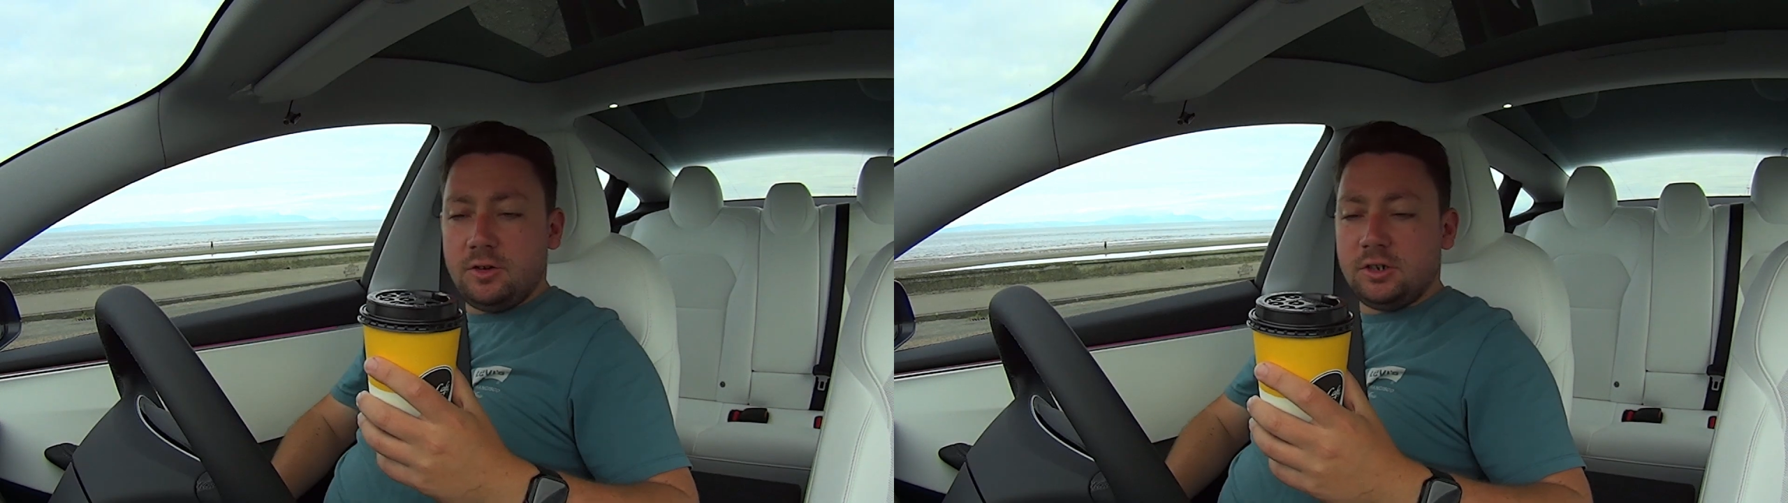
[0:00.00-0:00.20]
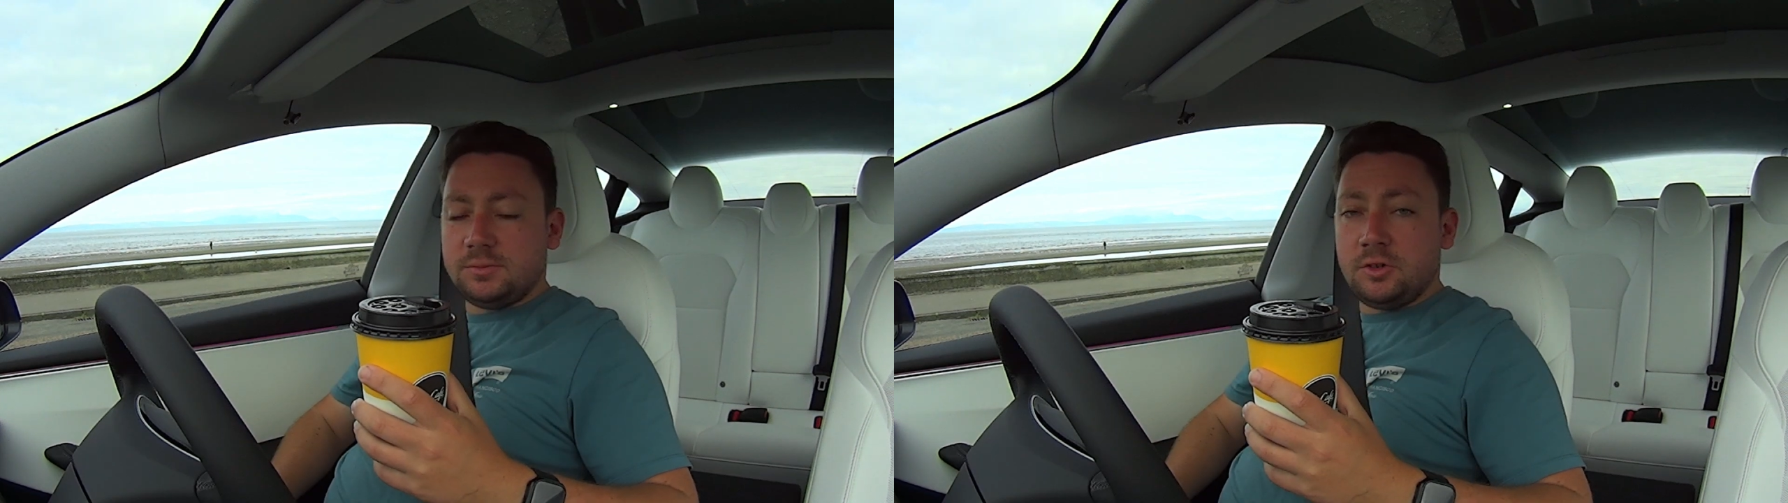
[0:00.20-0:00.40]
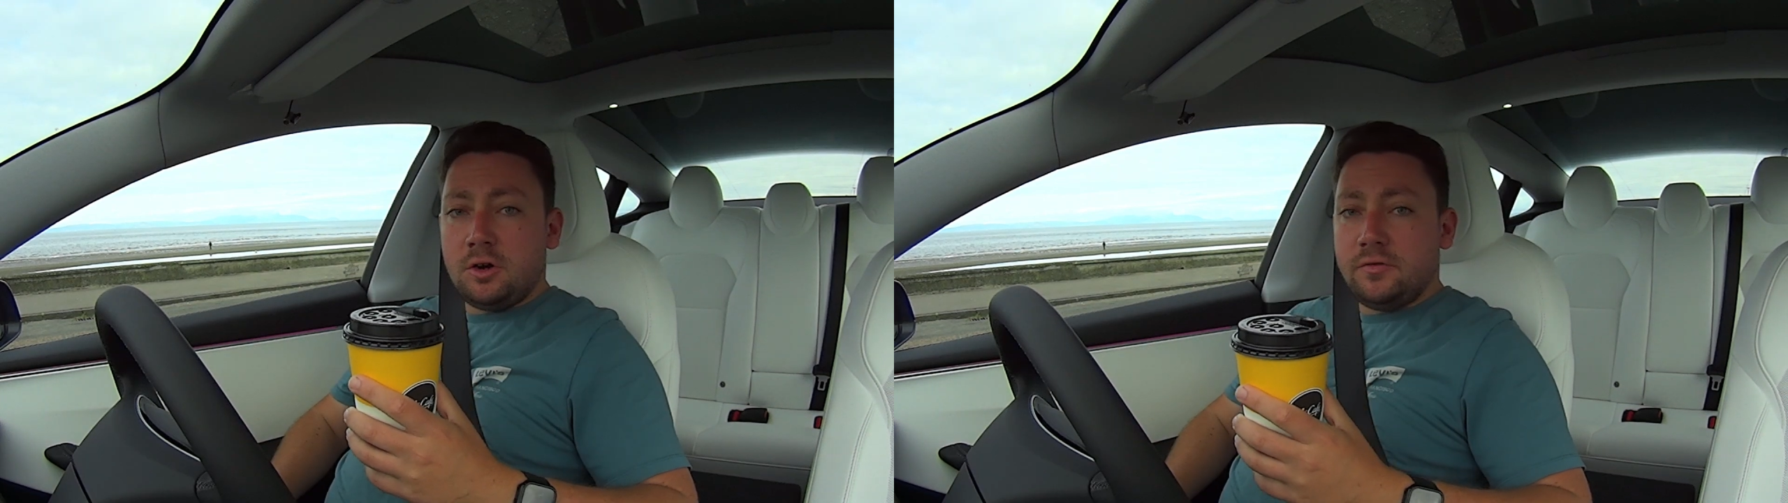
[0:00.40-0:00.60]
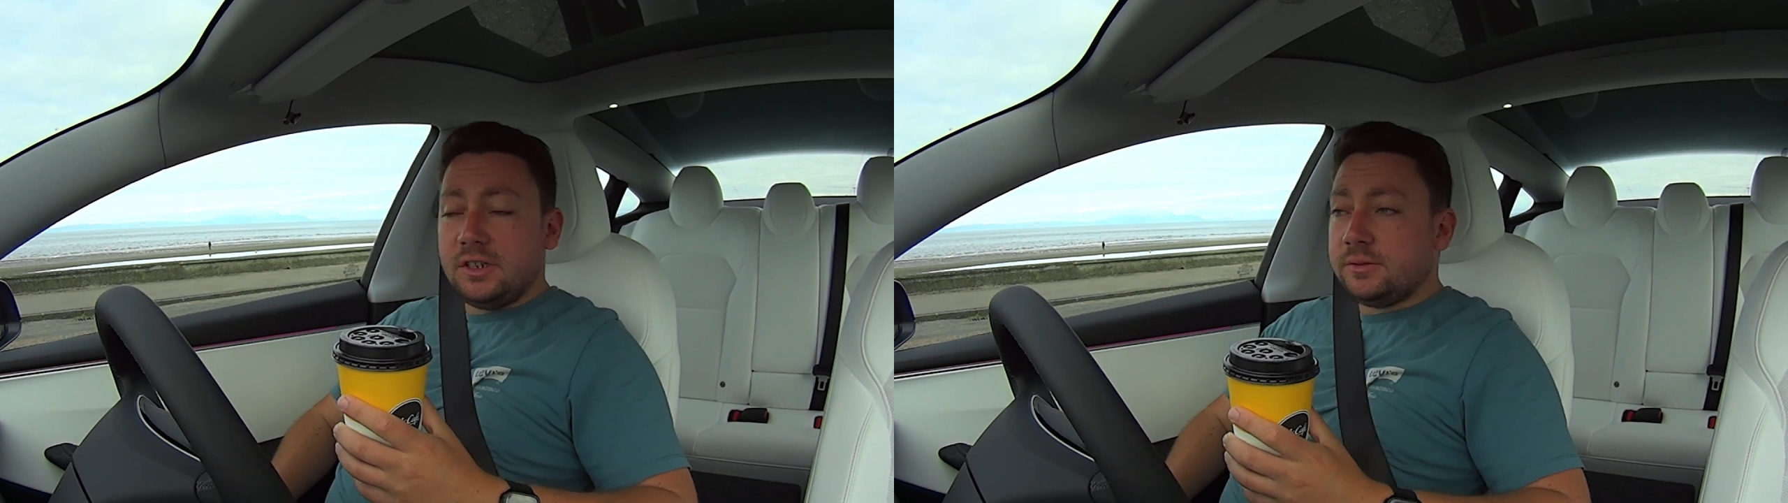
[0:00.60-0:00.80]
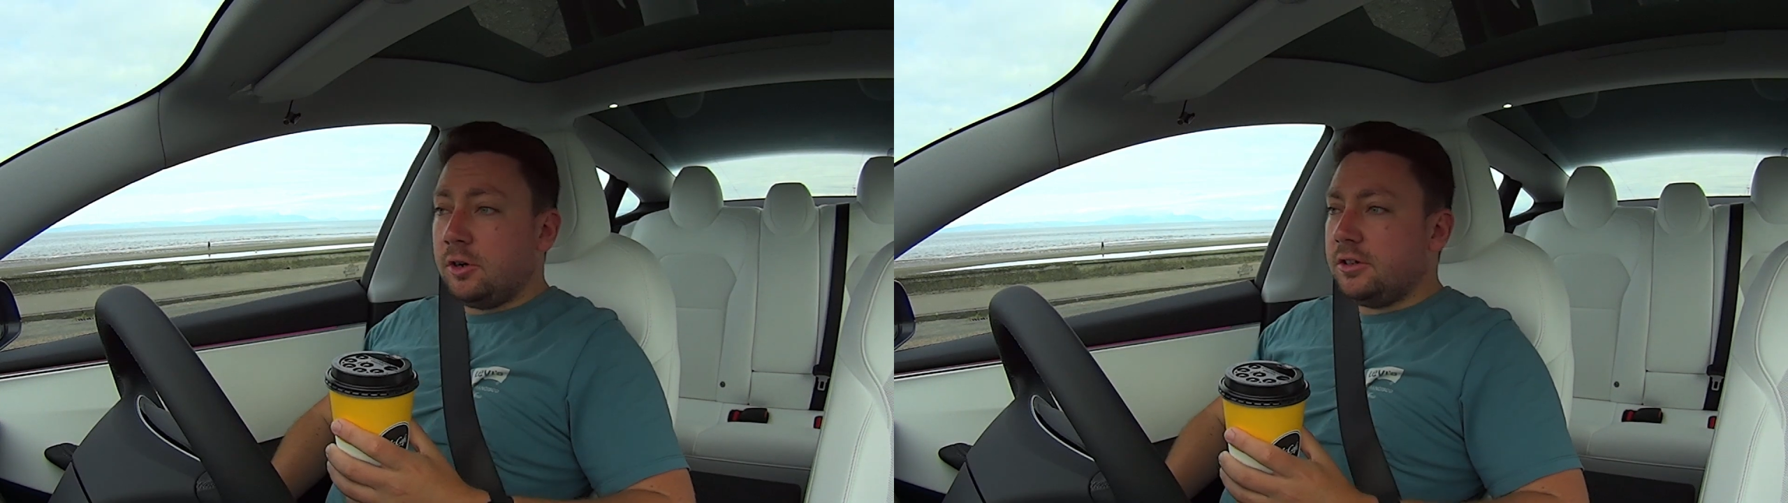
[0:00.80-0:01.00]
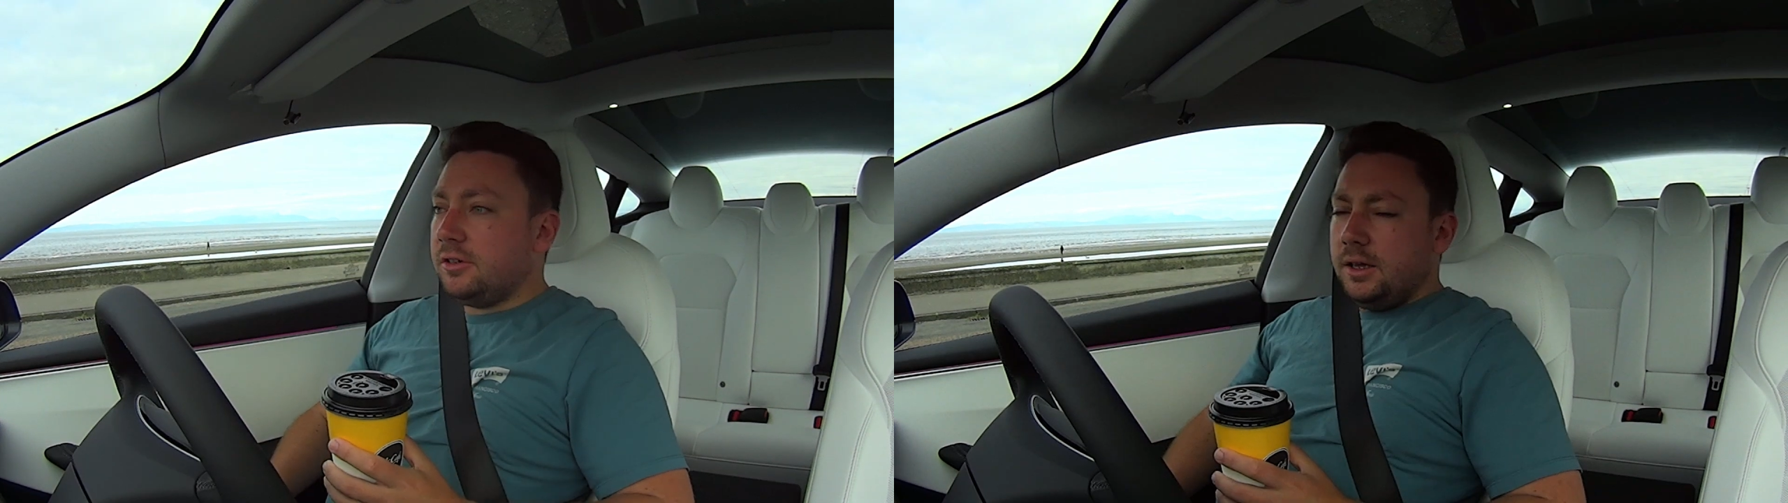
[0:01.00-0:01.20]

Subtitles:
got some coffee this morning.